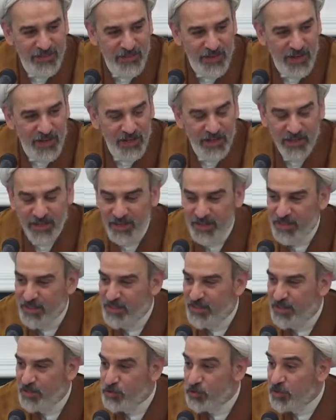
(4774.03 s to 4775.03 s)
Right?
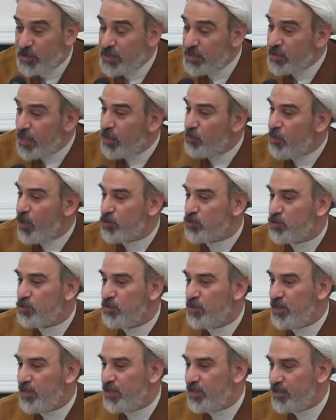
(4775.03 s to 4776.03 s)
So these are
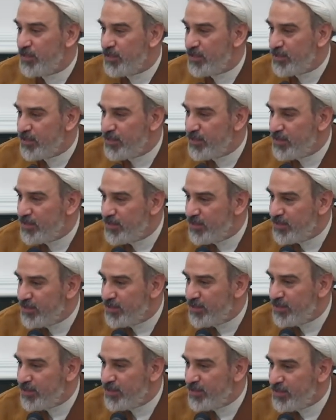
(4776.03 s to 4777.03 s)
Masumin.
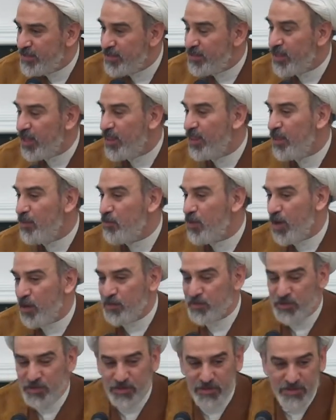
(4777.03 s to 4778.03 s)
These are the
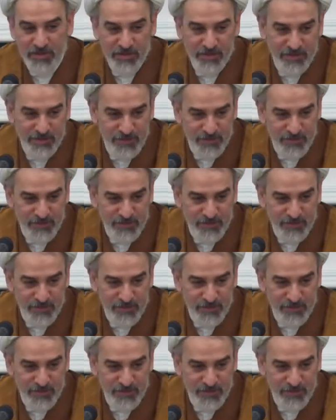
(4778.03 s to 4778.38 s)
Imams.